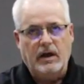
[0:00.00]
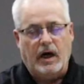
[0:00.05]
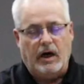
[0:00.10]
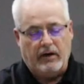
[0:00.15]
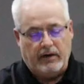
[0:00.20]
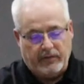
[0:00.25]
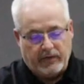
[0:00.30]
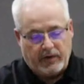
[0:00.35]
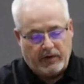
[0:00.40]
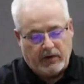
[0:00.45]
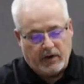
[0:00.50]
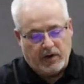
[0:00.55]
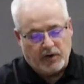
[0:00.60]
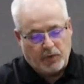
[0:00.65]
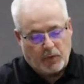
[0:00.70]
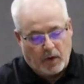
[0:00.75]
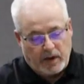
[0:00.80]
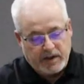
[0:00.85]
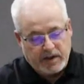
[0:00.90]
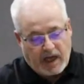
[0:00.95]
However, there
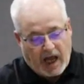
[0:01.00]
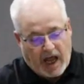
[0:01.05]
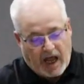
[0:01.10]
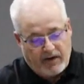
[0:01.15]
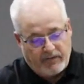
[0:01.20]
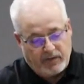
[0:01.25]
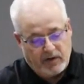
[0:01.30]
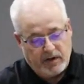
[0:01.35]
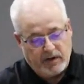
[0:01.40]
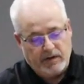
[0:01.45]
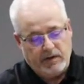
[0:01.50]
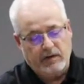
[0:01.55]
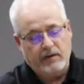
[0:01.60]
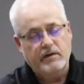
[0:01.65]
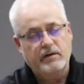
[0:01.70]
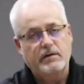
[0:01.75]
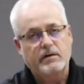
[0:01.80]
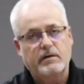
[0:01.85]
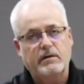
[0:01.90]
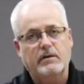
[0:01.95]
is one caveat
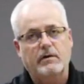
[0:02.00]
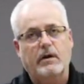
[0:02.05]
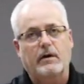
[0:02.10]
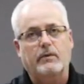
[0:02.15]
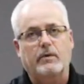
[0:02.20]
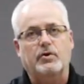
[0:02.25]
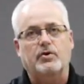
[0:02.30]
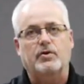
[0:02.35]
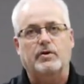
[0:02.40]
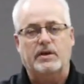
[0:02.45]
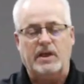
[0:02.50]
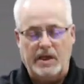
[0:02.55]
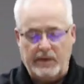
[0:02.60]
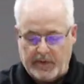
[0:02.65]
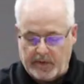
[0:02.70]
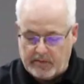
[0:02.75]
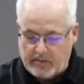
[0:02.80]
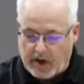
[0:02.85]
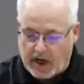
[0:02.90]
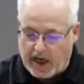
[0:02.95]
that we should
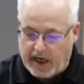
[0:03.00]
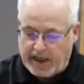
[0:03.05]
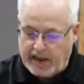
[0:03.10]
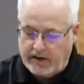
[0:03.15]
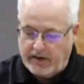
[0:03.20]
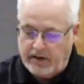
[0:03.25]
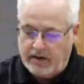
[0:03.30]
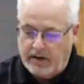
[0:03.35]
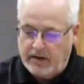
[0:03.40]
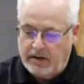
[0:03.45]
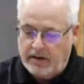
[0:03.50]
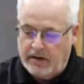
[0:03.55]
keep in mind,